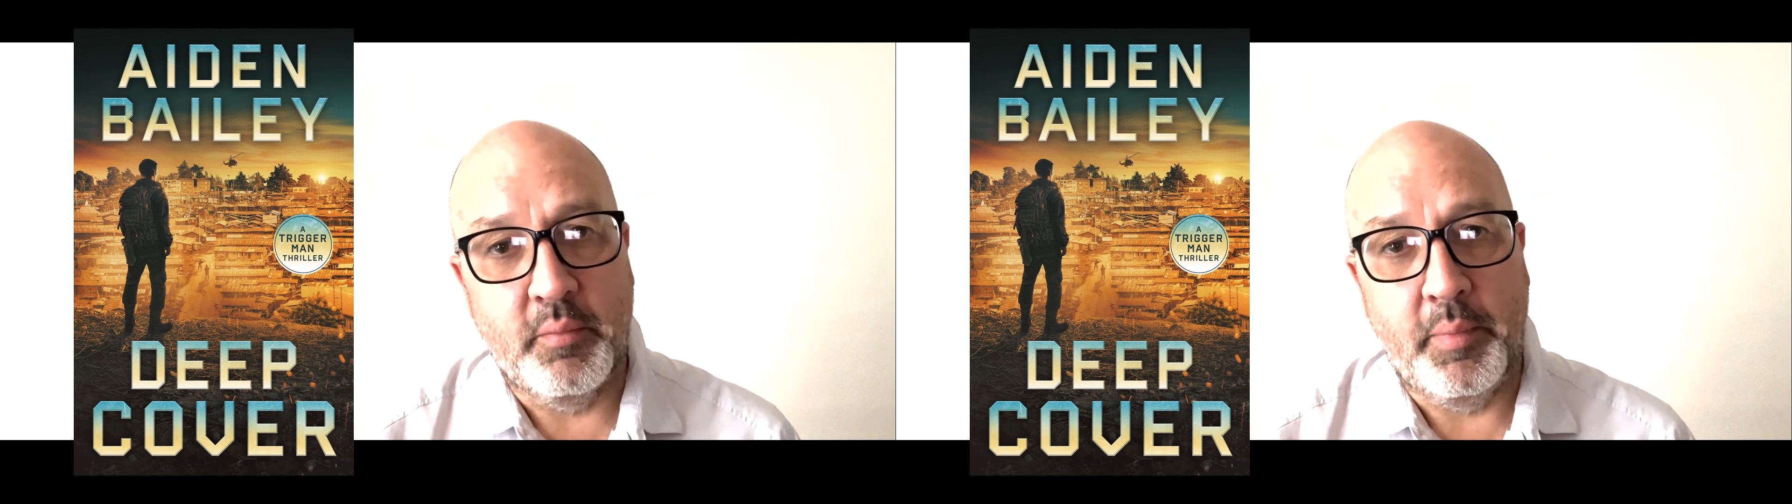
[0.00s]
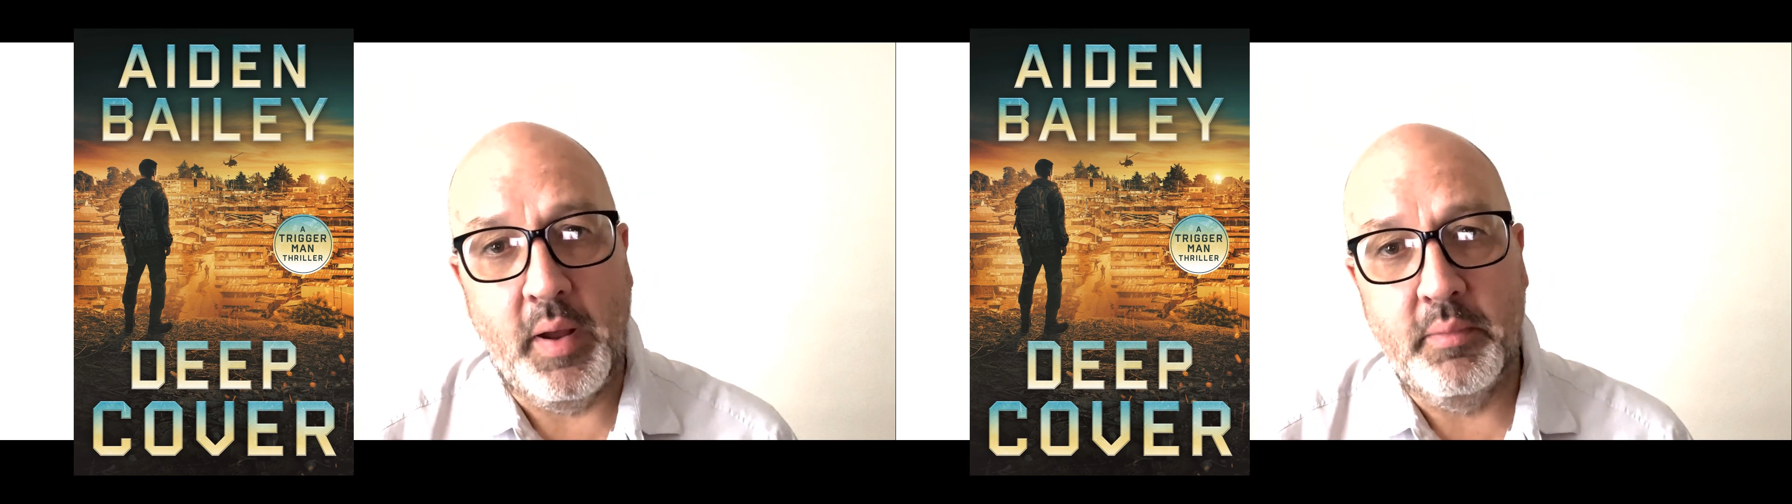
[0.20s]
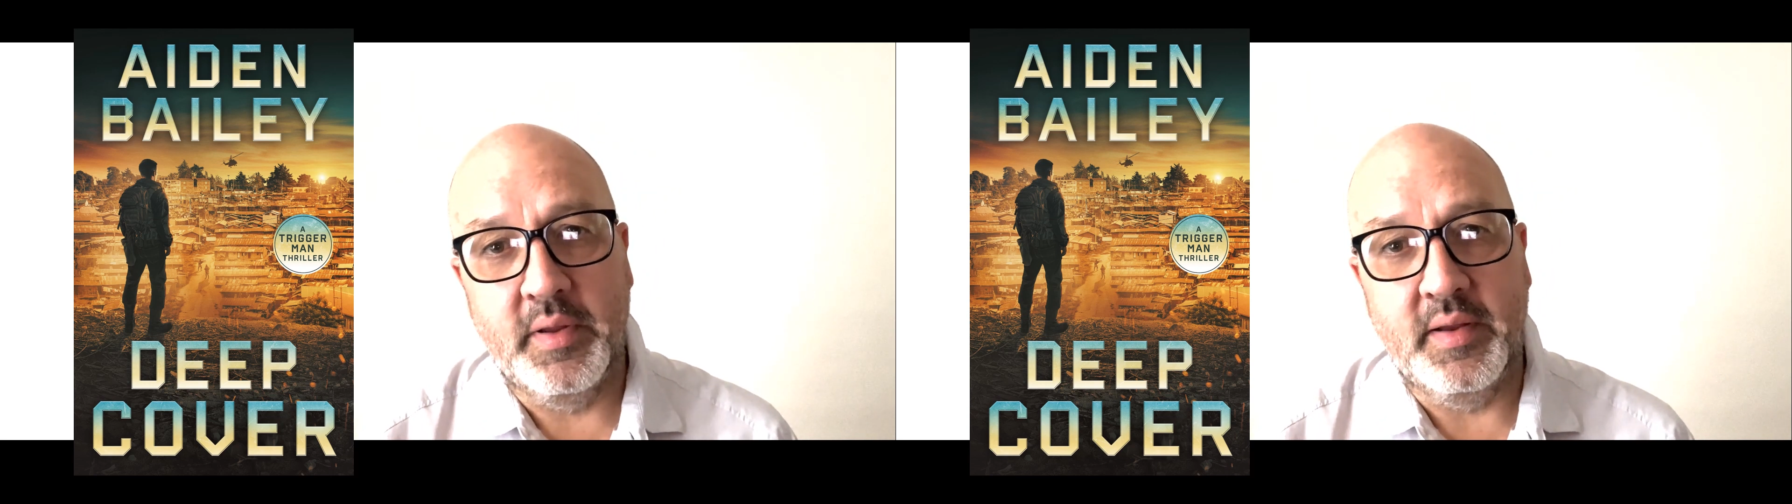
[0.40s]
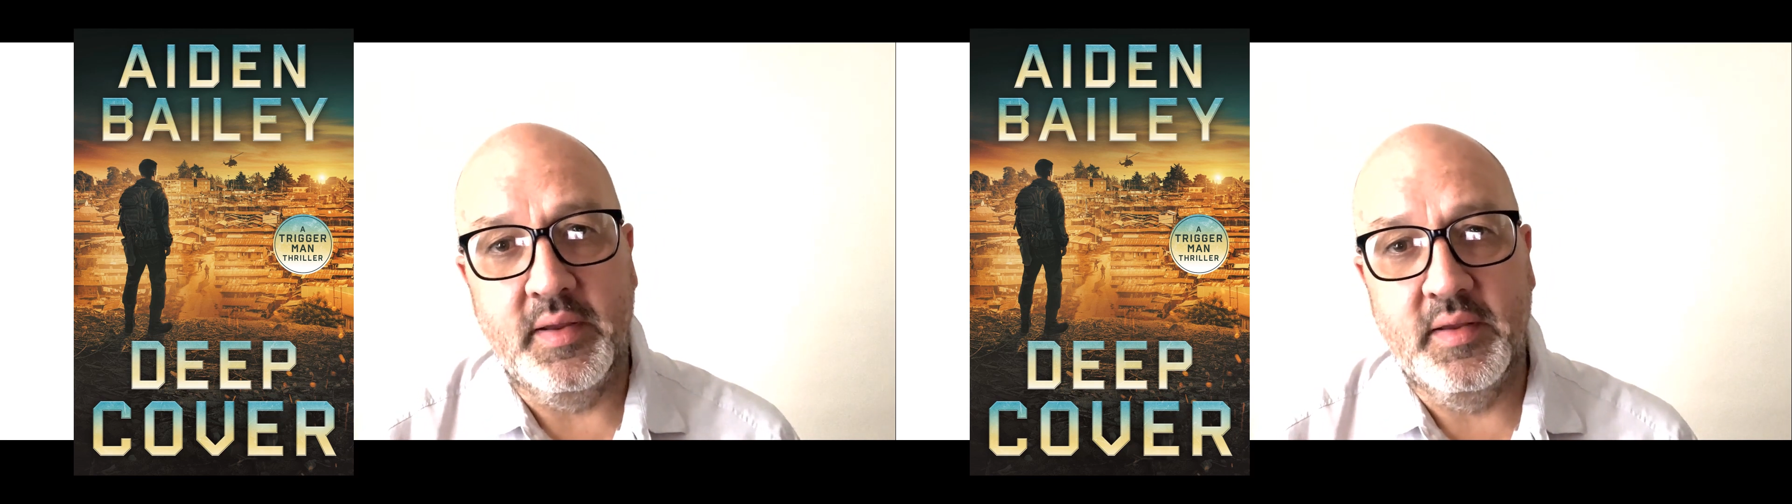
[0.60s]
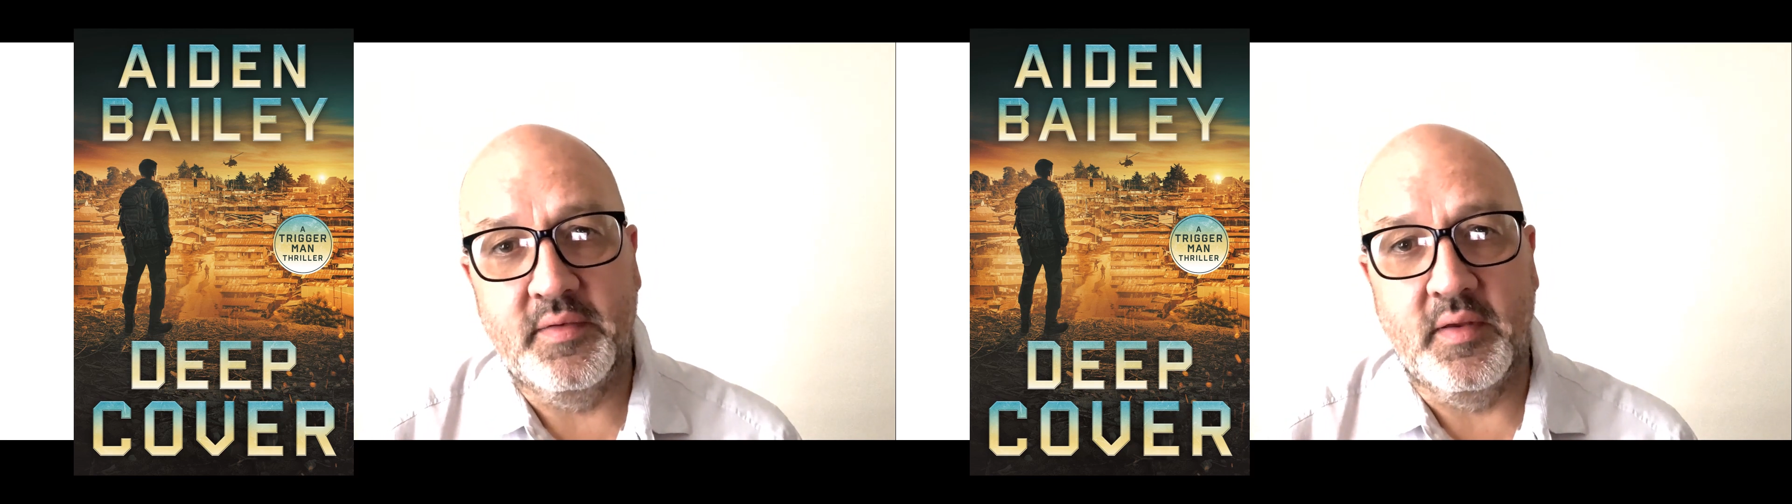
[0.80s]
Republic
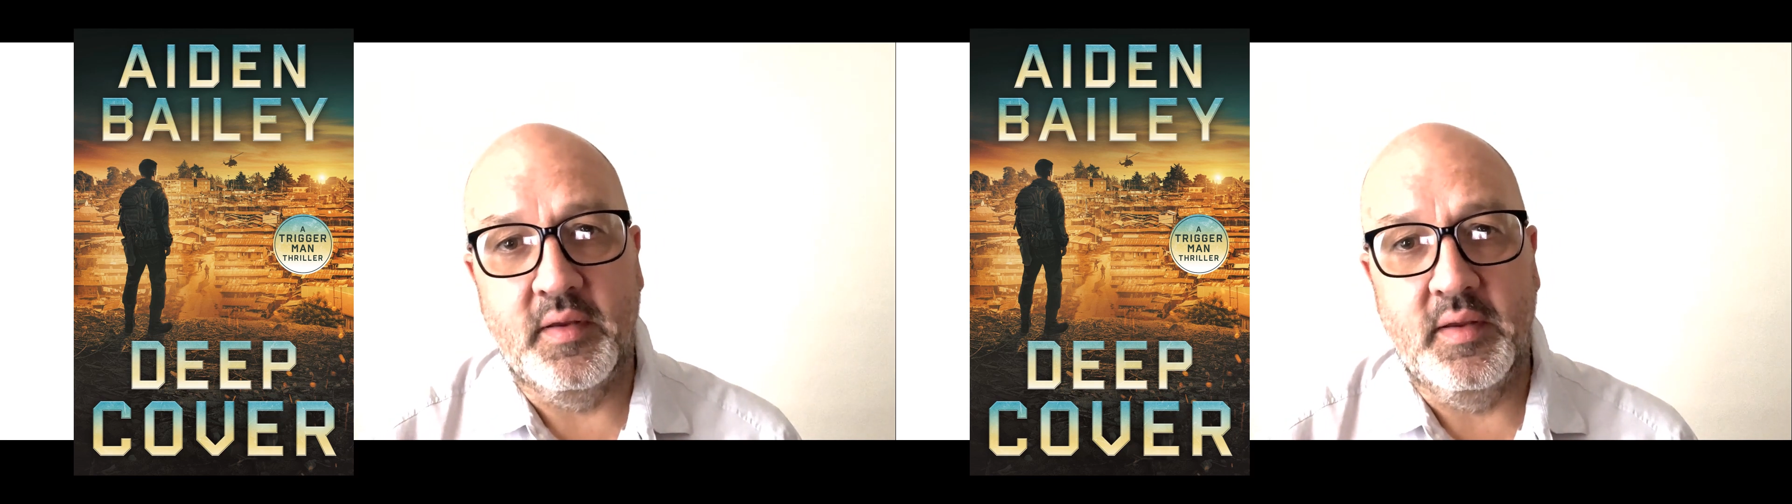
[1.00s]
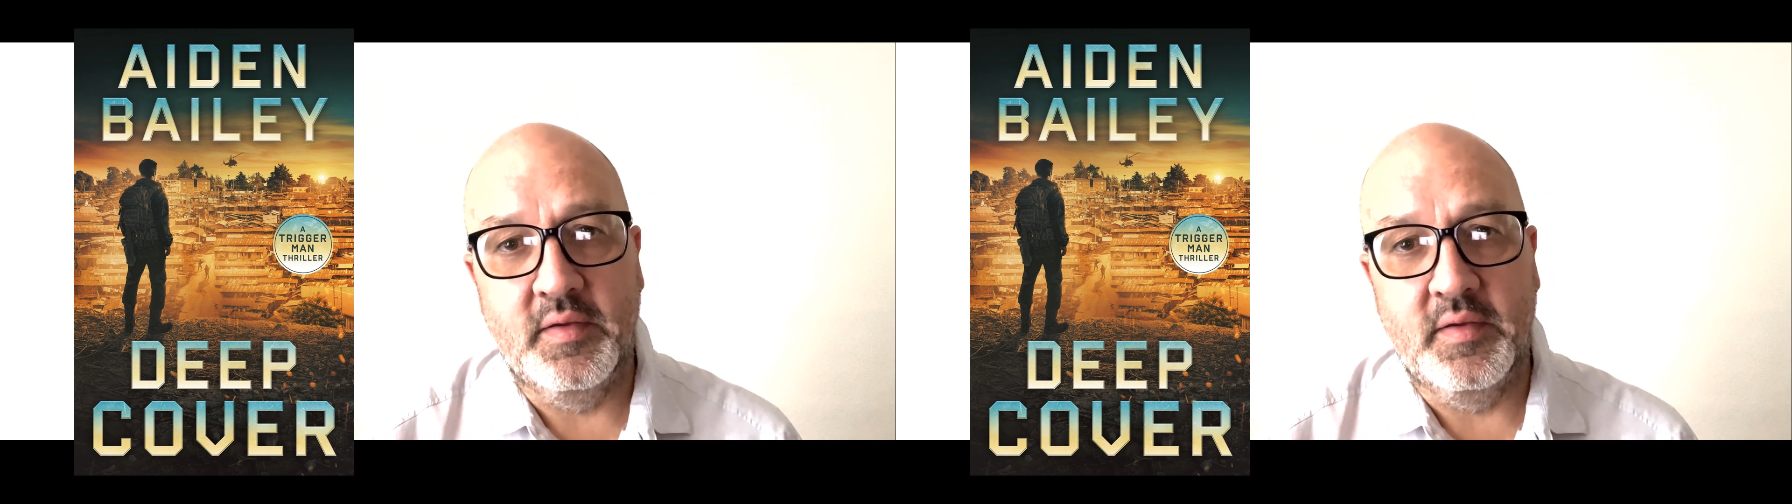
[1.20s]
is a